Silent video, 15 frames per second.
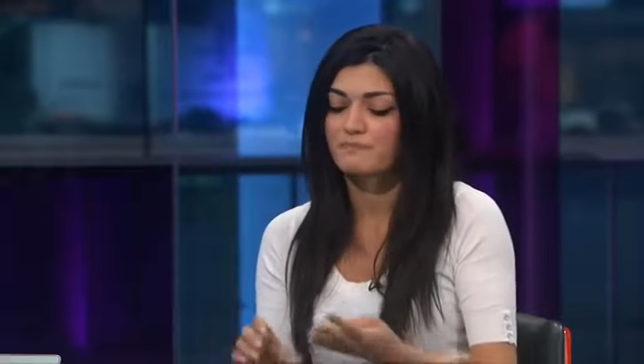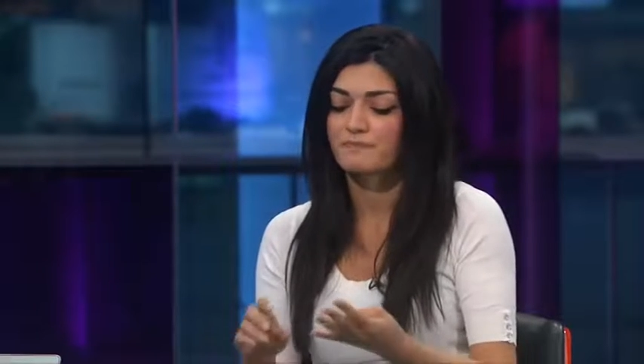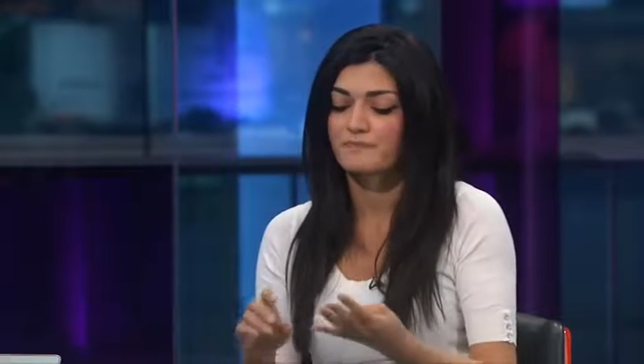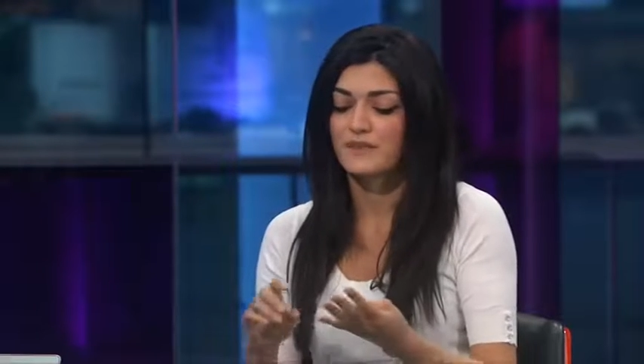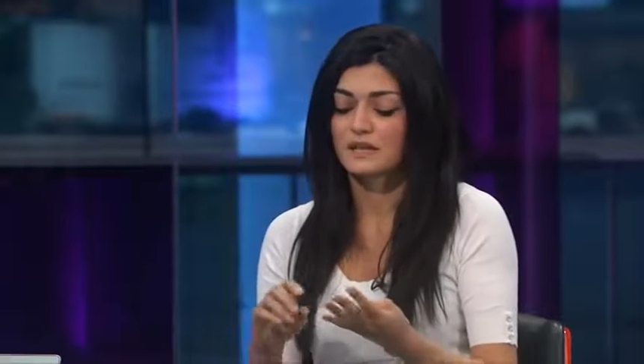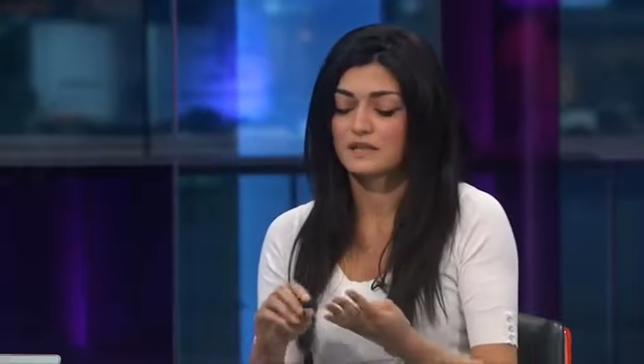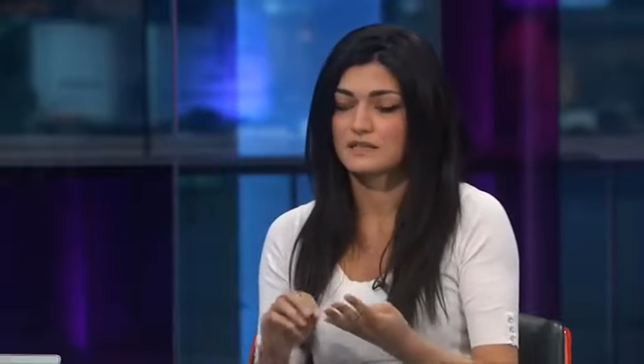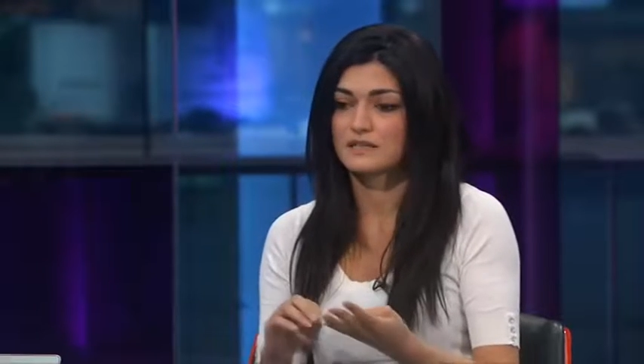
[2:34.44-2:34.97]

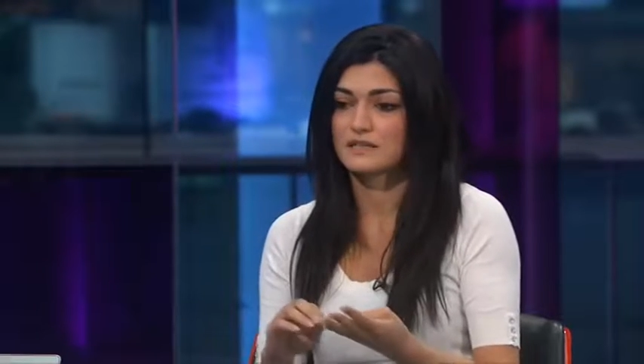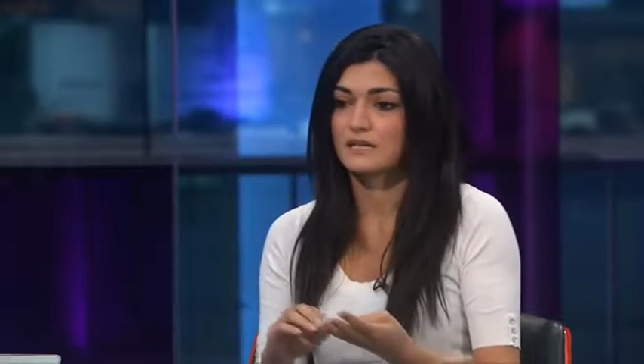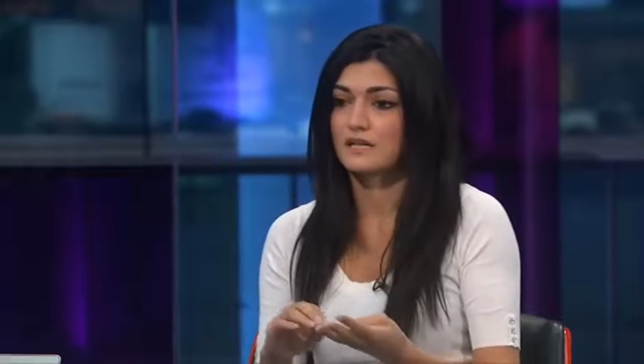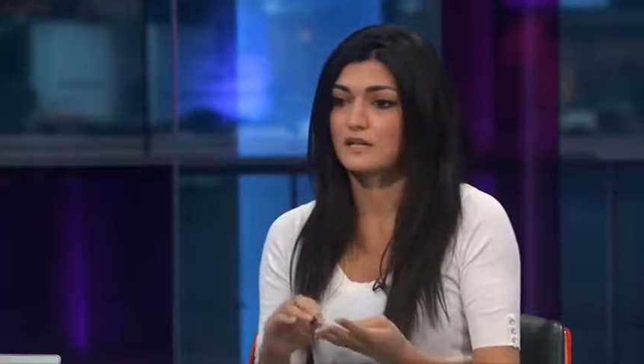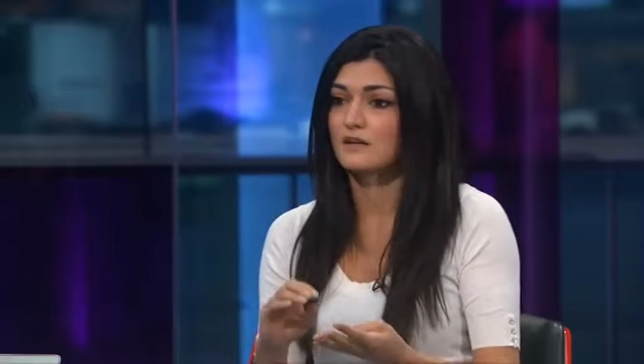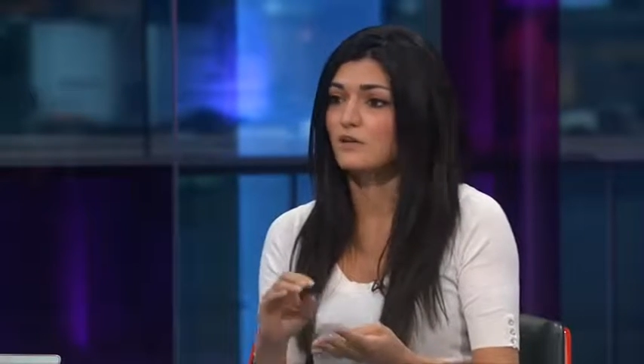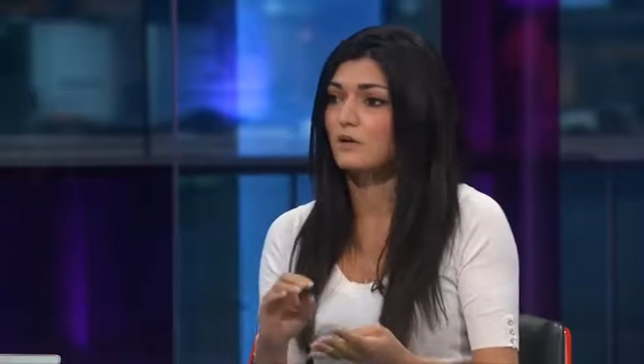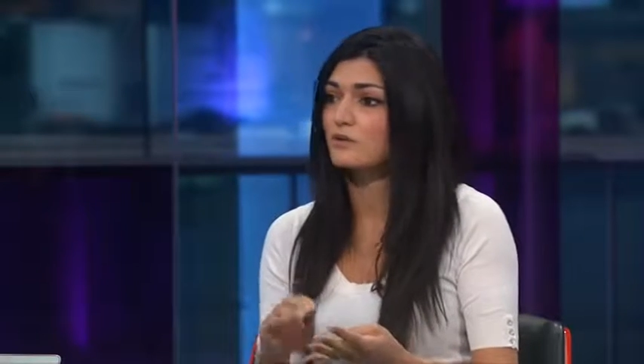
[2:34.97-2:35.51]
I
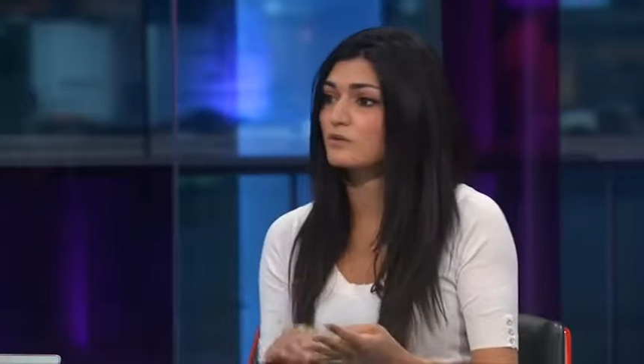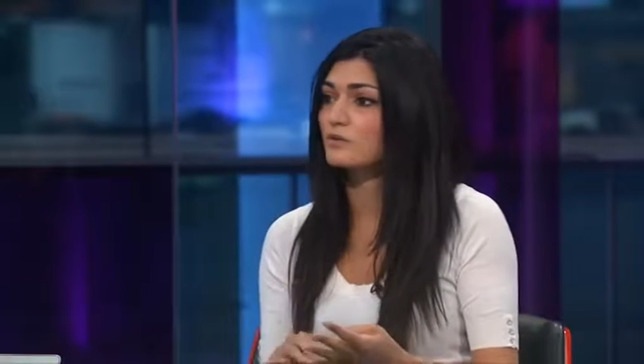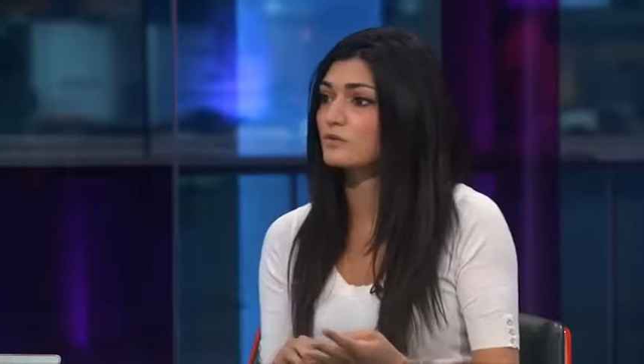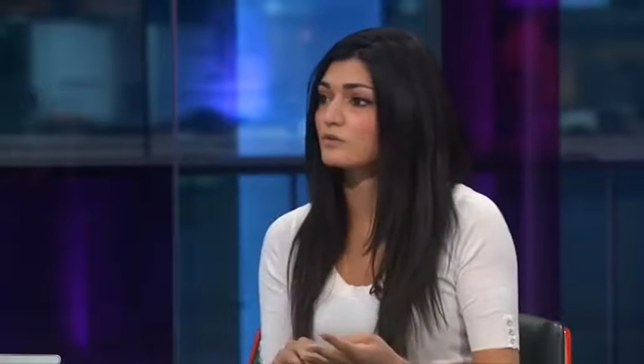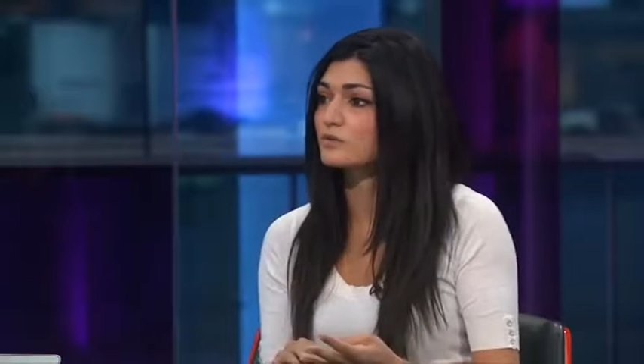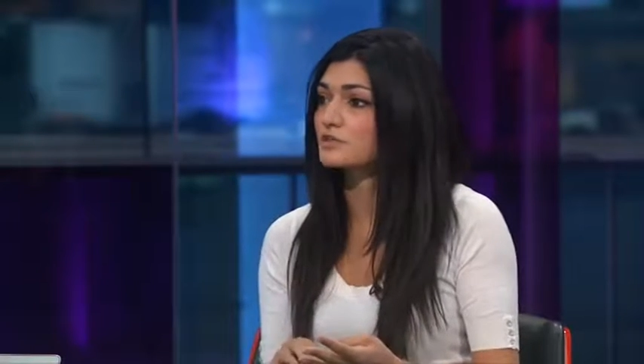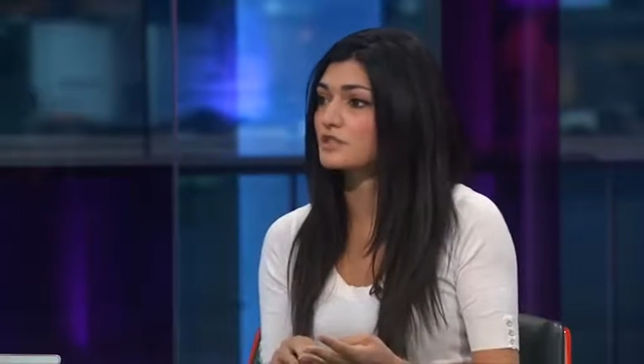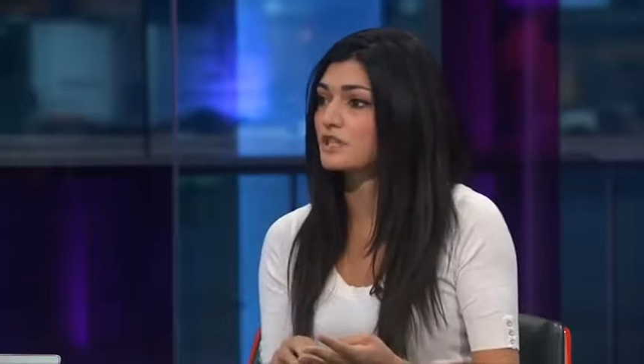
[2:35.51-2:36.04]
see
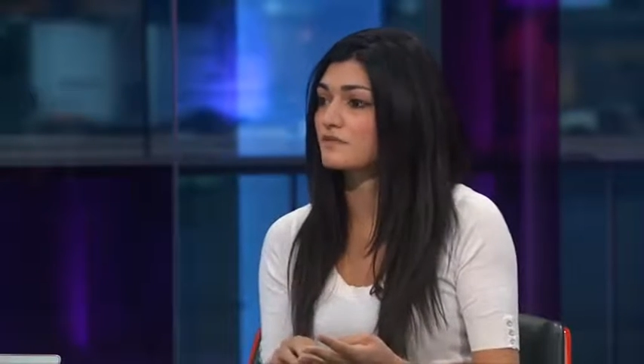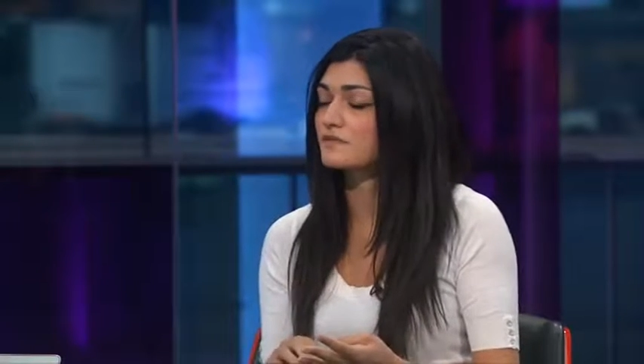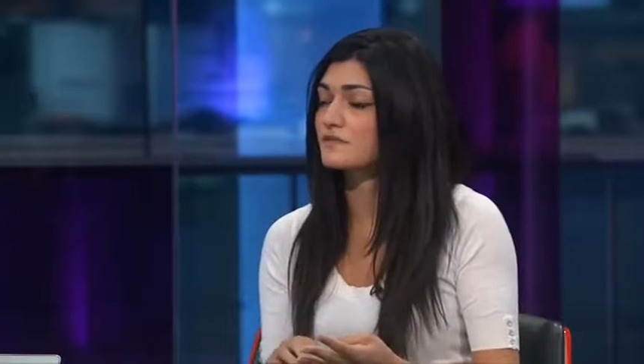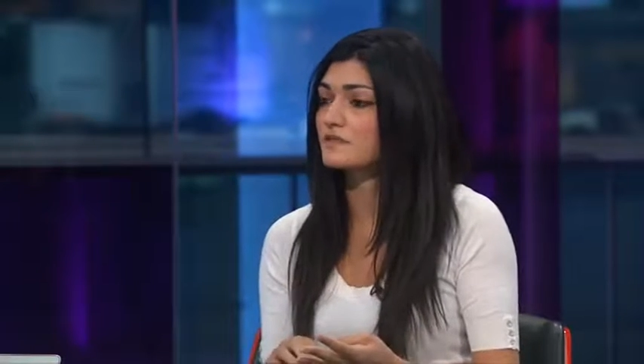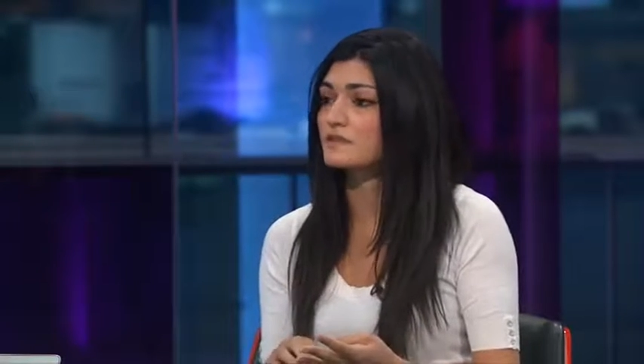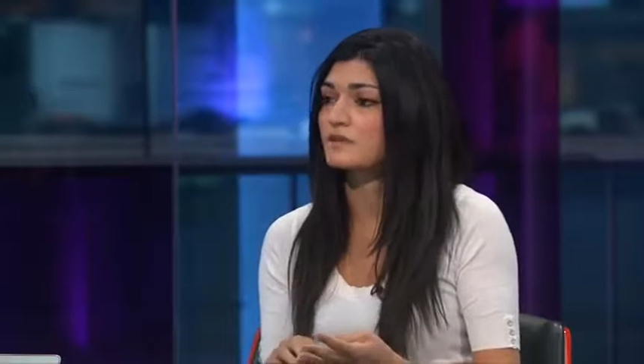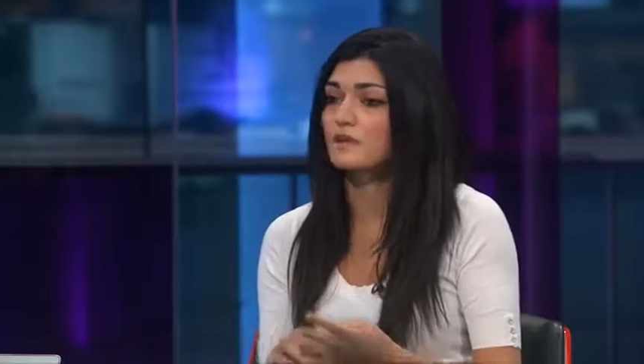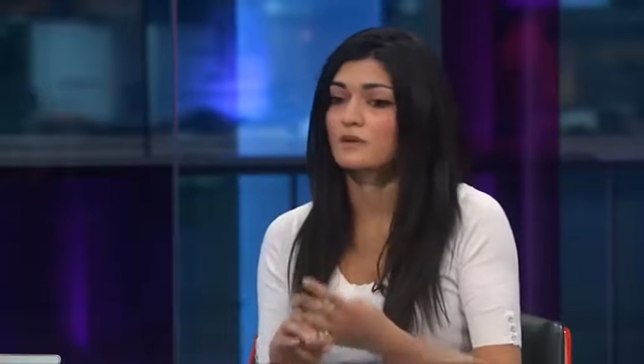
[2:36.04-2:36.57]
on-call
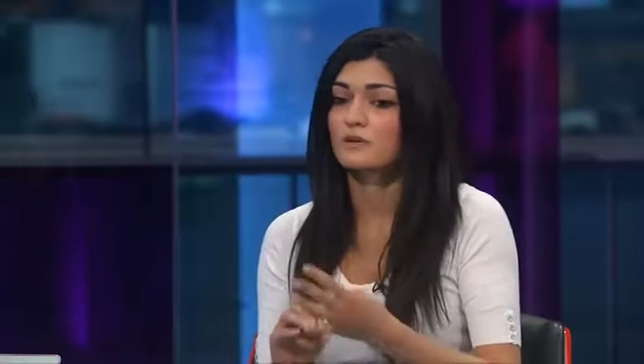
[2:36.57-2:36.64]
shifts